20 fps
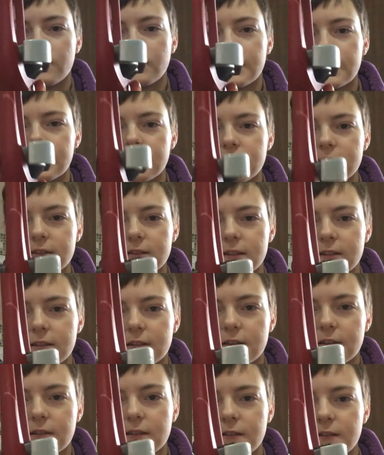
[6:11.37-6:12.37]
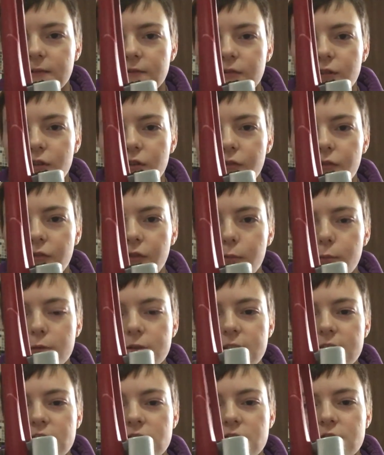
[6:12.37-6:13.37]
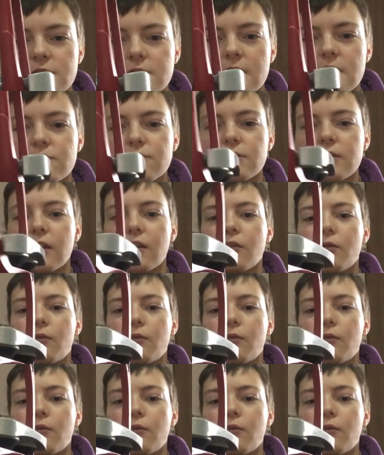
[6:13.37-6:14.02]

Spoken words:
tilted for good foot position, so that's really